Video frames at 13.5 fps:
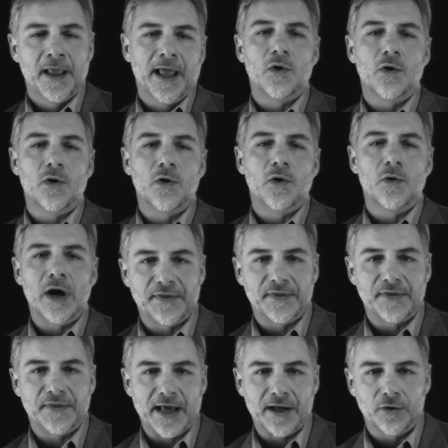And if we go on
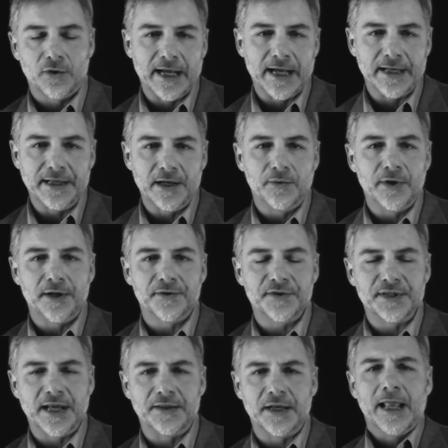with that whole idea, we
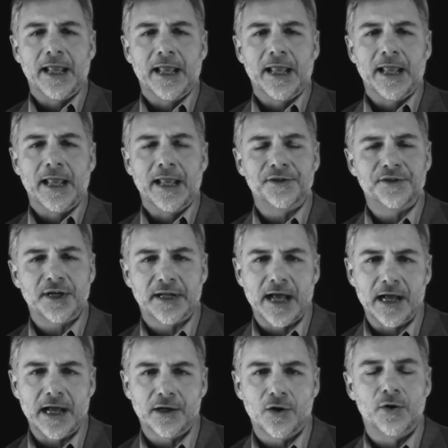understand that in
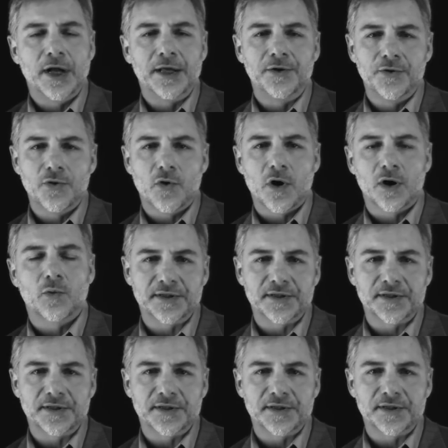Chicago and New York, where
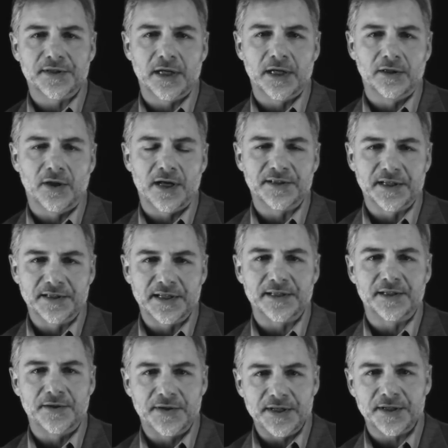the strictest gun laws
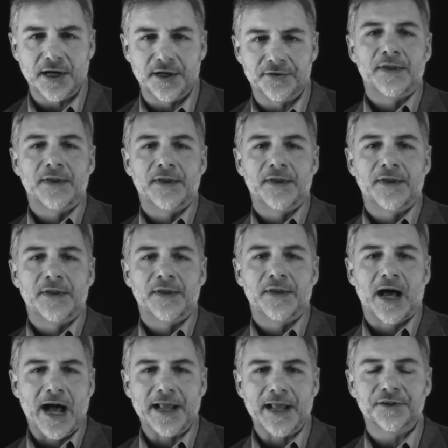exist in this country,
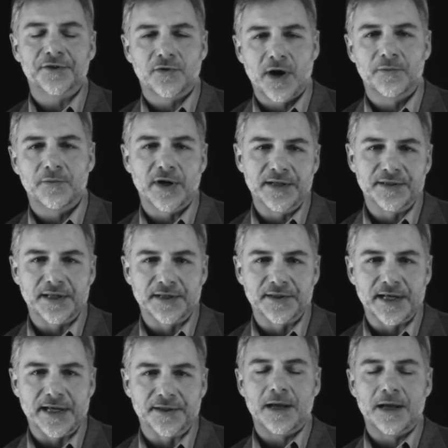the highest crime rates
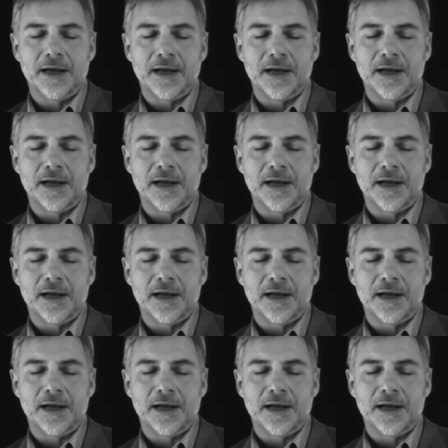exist.